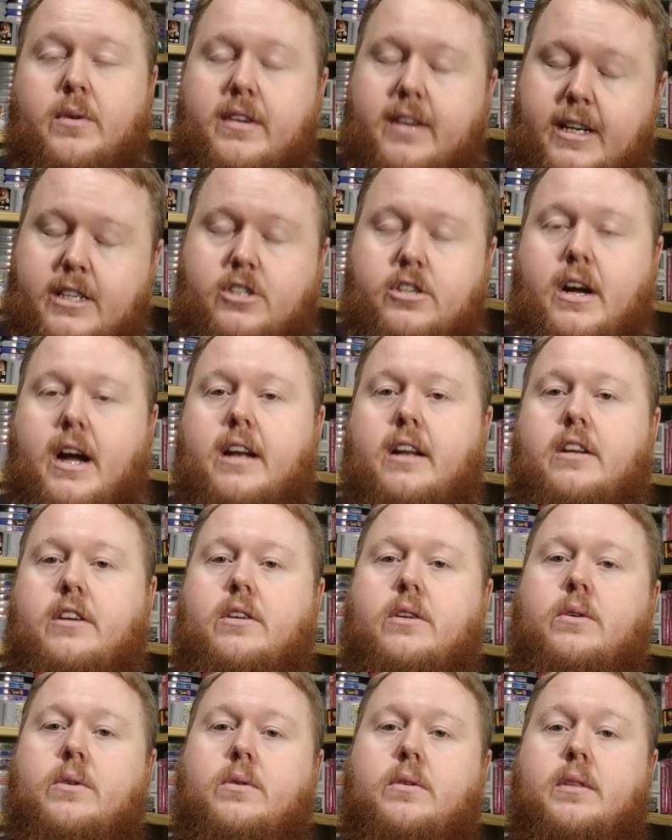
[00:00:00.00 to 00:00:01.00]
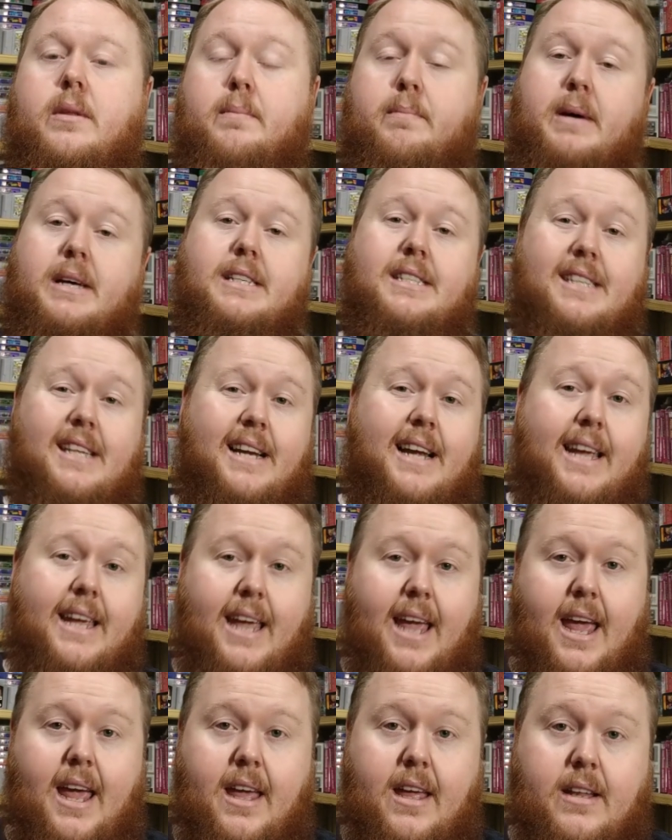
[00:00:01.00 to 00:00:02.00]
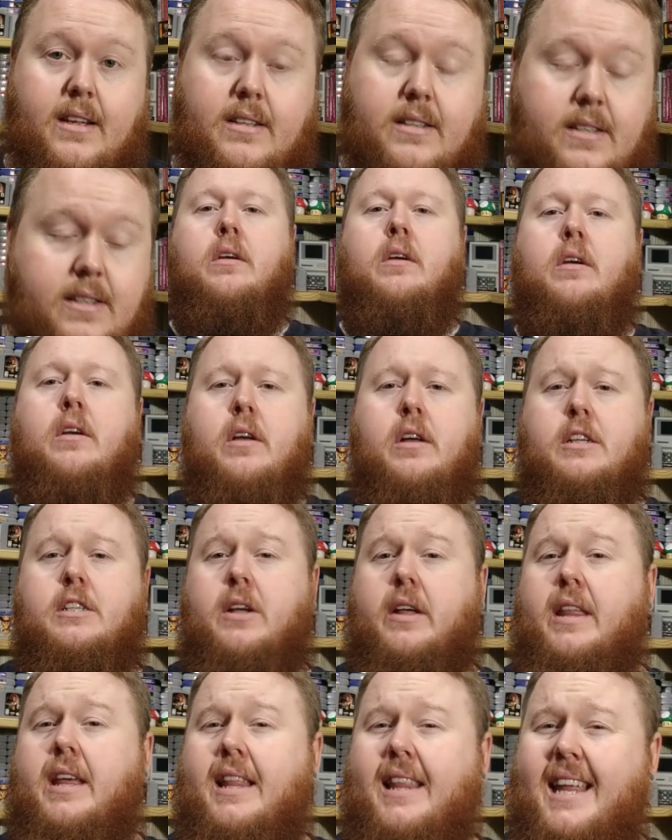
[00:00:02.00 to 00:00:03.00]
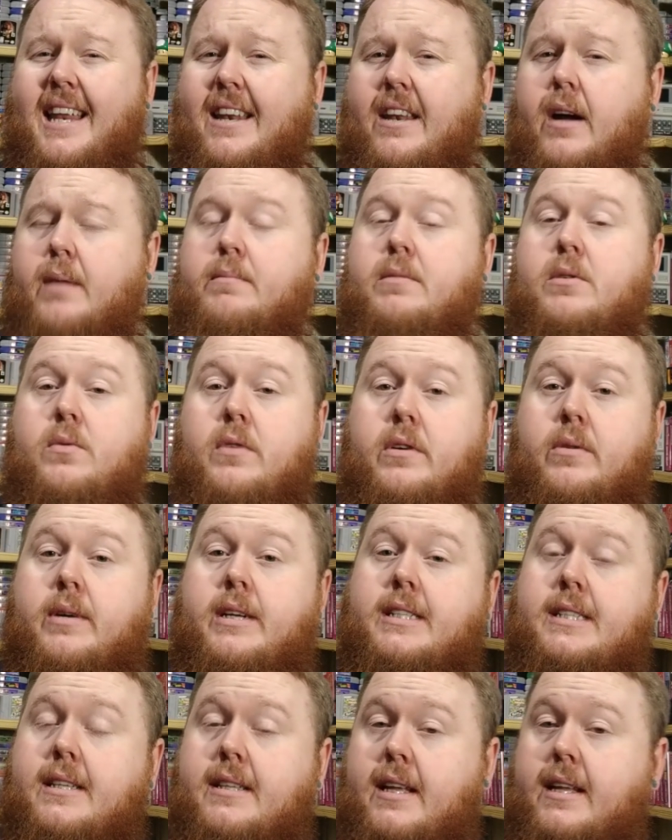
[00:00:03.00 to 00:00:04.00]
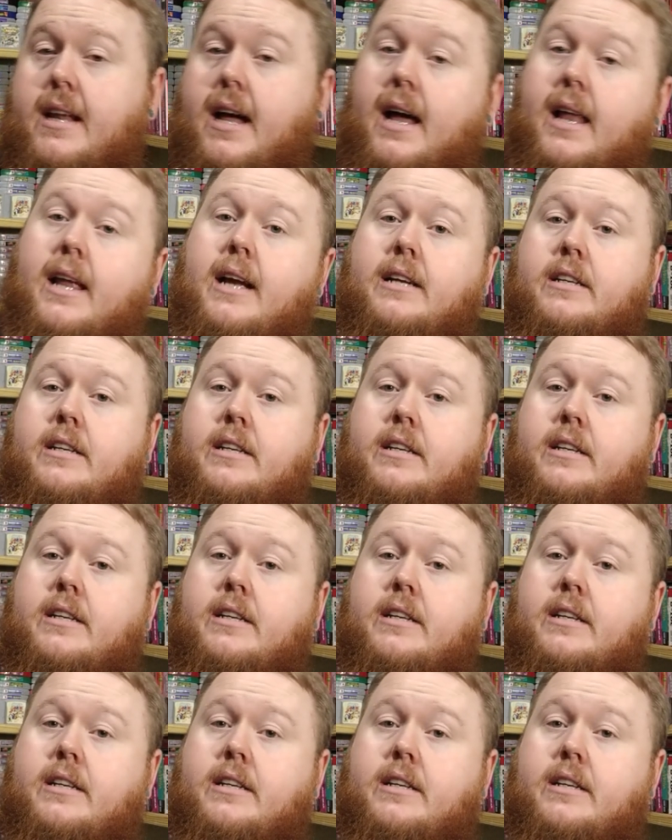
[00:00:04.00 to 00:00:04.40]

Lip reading: which I try to do the best that I can. So I think the number one reason that I